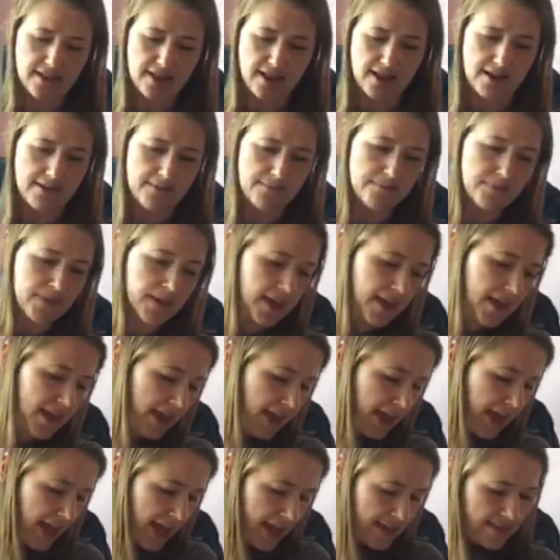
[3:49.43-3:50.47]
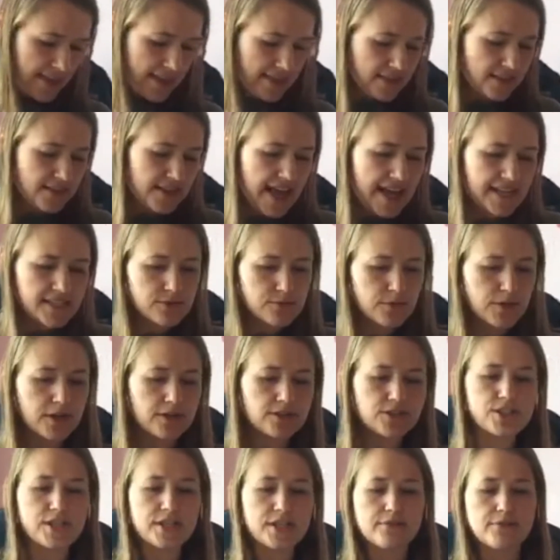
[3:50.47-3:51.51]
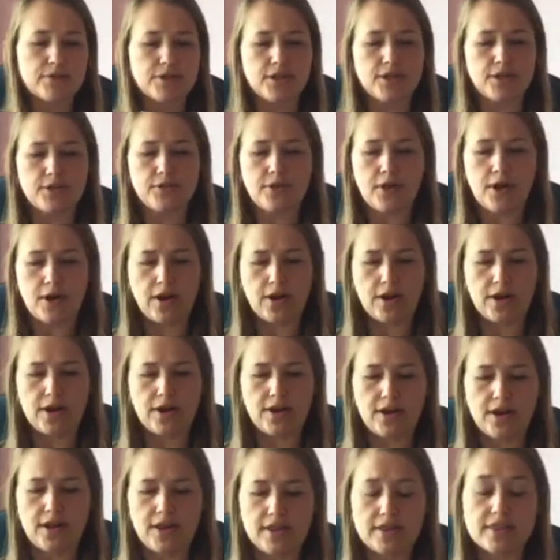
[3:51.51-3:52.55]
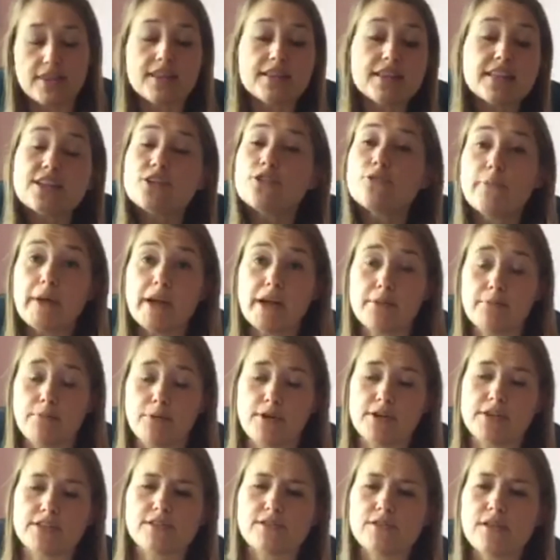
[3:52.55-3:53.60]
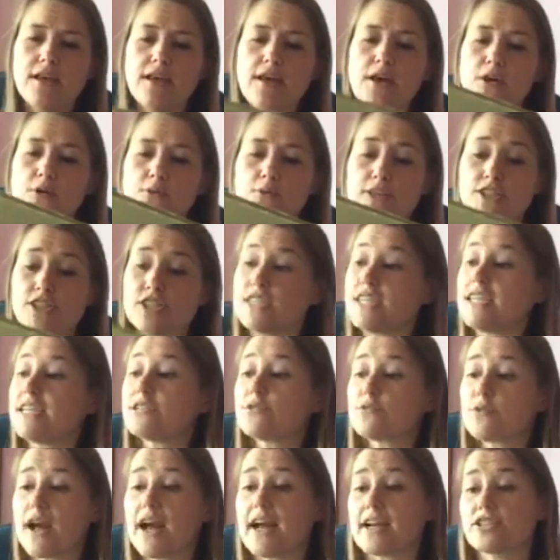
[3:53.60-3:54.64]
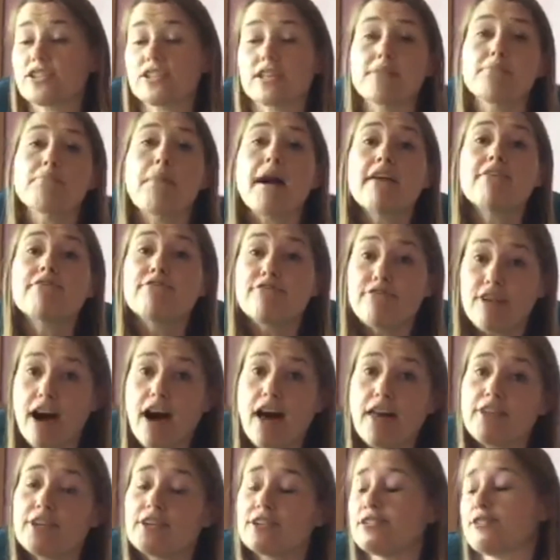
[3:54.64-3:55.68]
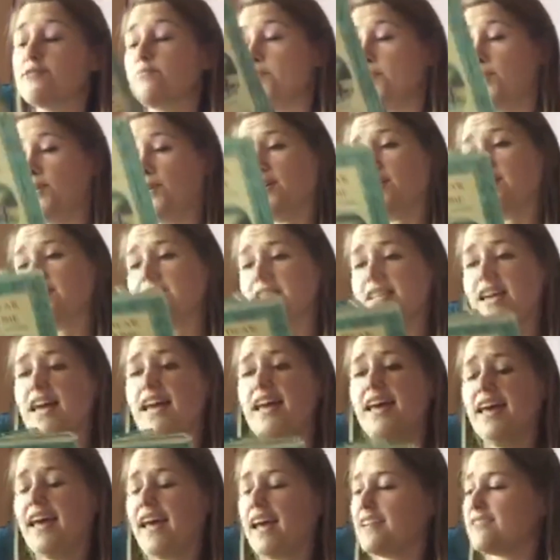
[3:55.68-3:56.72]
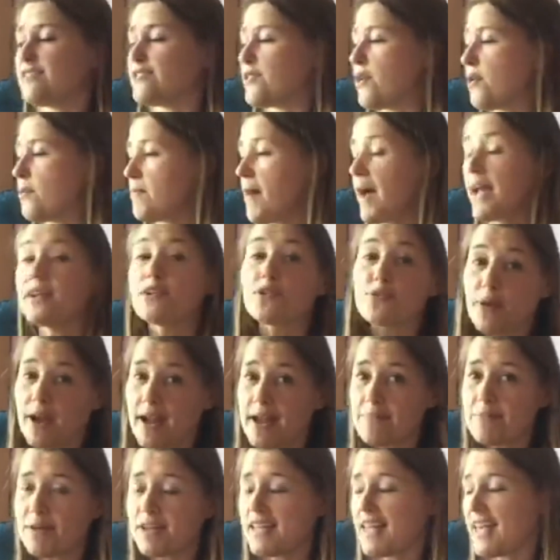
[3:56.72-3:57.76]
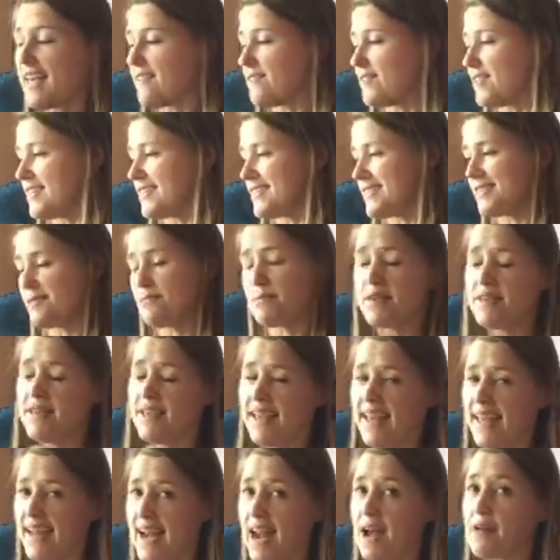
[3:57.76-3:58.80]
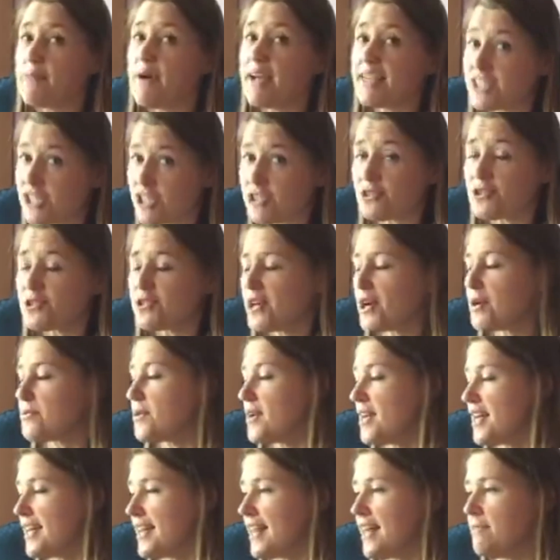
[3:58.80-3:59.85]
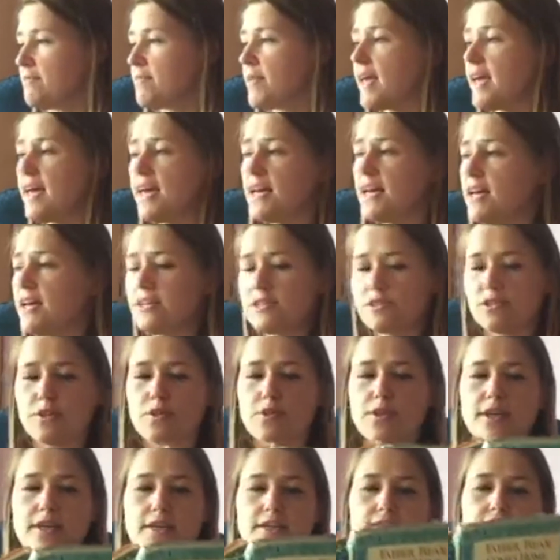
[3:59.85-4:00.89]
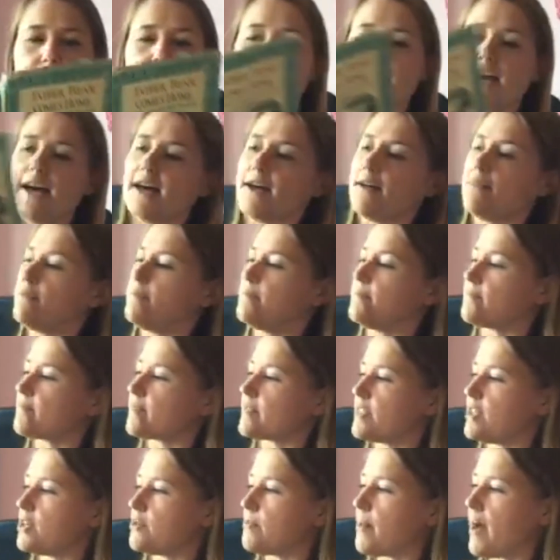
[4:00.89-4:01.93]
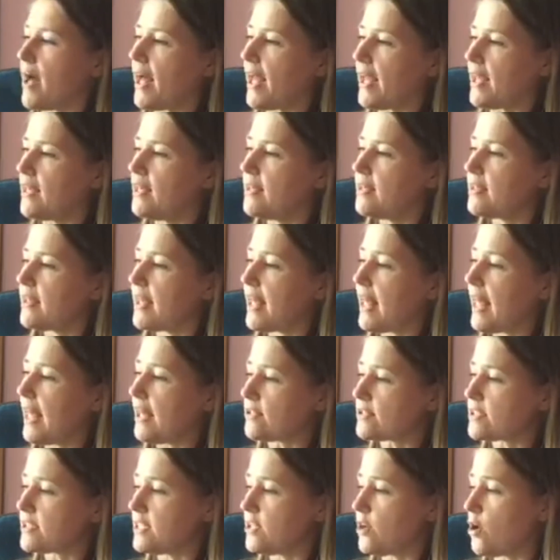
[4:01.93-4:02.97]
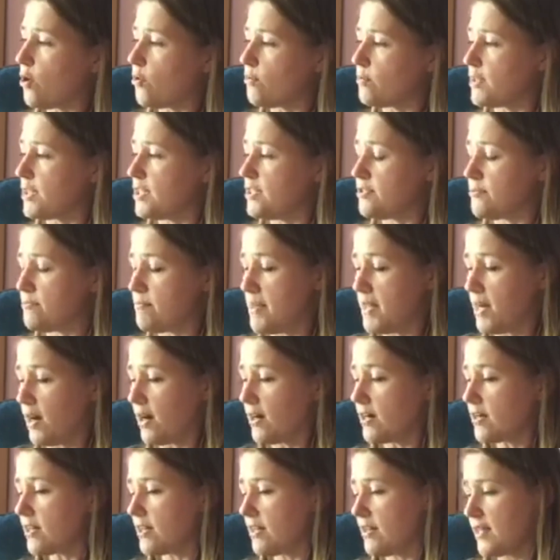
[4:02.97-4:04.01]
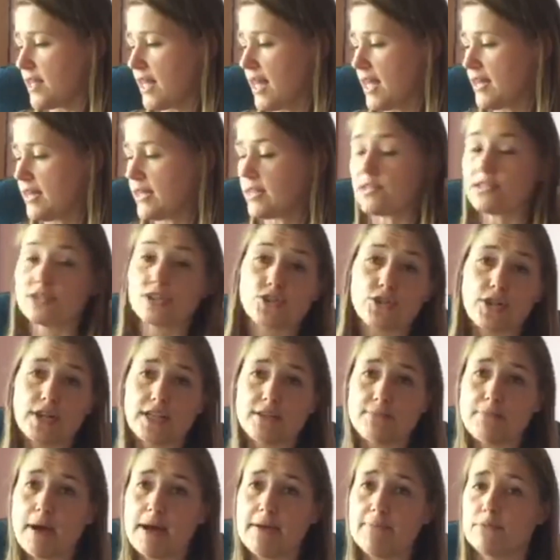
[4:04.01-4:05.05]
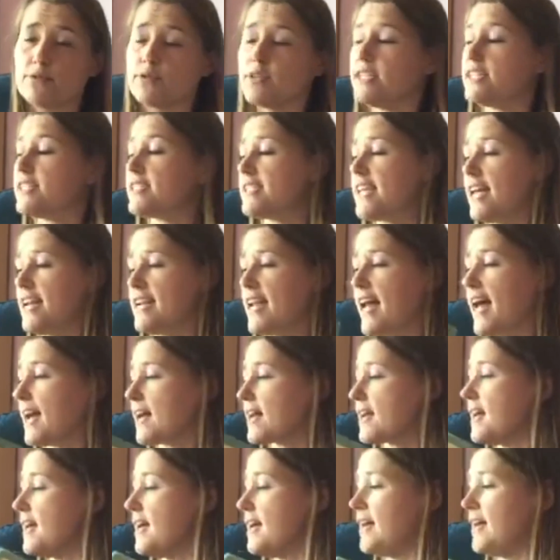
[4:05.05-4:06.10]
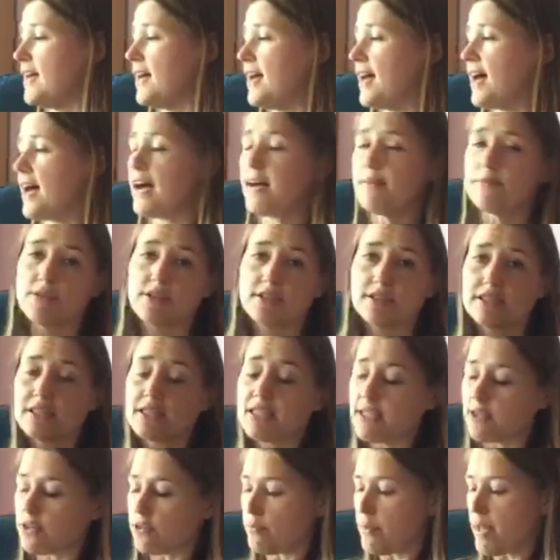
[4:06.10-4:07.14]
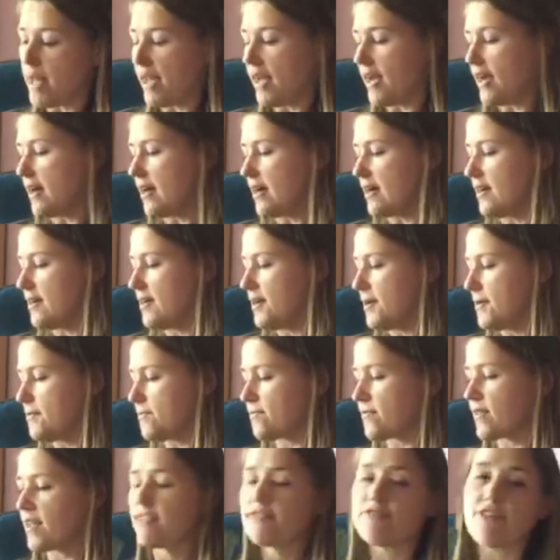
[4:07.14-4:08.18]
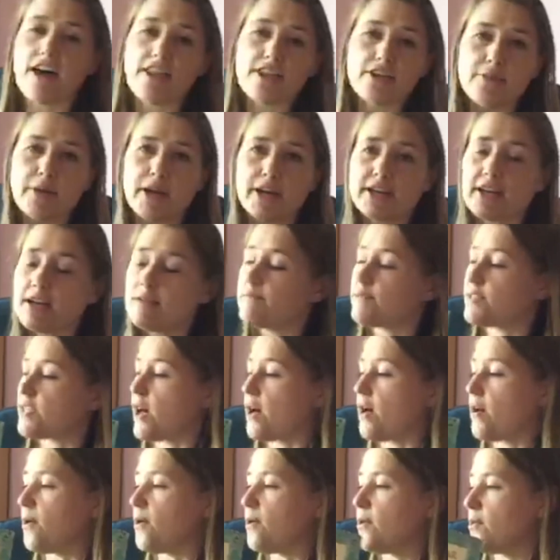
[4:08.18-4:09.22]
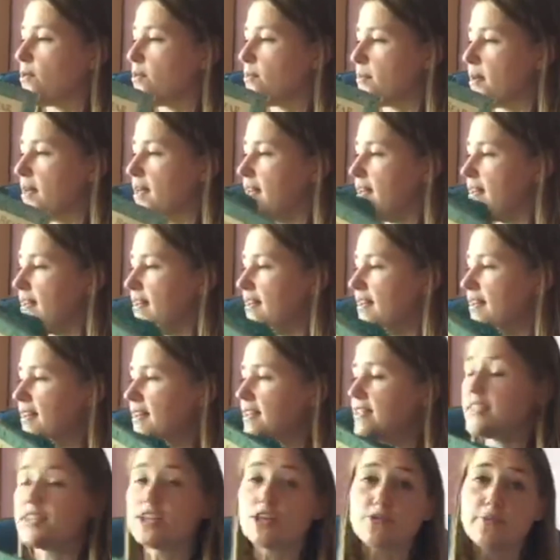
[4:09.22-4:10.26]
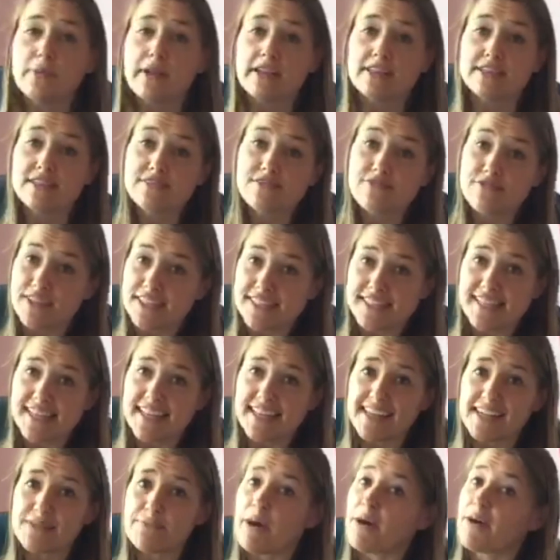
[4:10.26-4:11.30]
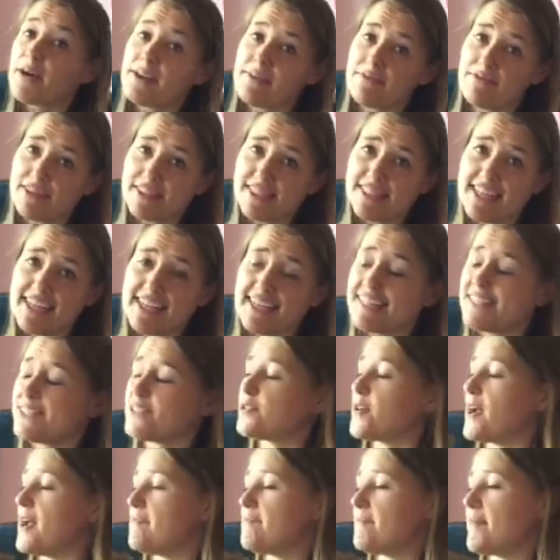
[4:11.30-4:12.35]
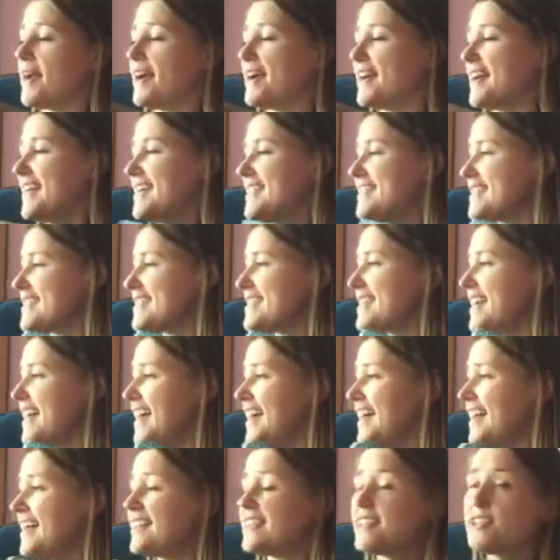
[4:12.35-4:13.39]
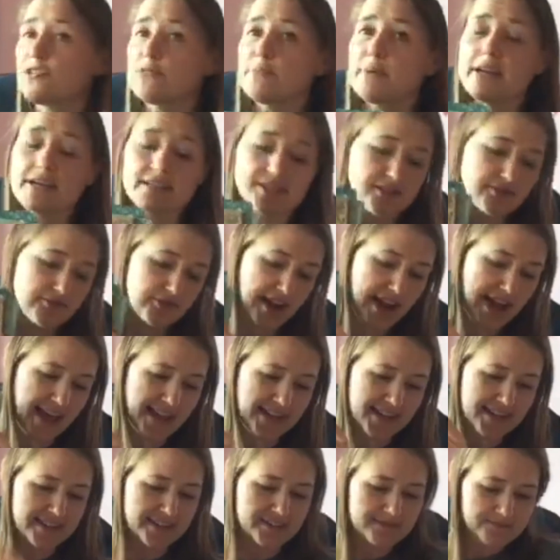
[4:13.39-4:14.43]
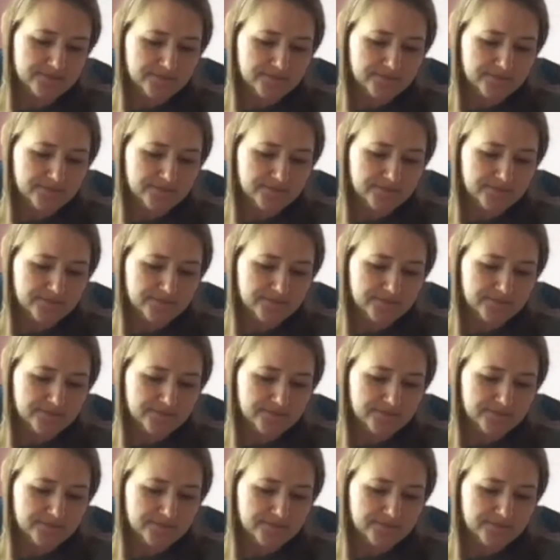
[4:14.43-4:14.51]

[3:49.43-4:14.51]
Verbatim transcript: Um, and then the last one I'll share with you are the Little Bear books, which these were actually my father's books. And so my grandma gave these to me, and now my children are reading them. So there's, um, they're by Elsie Holmelund Minarik and illustrated by Maurice Sendak. Um, there's Little Bear, Father Bear Comes Home, Little Bear's Visit, about him visiting his grandparents, Little Bear's Friend,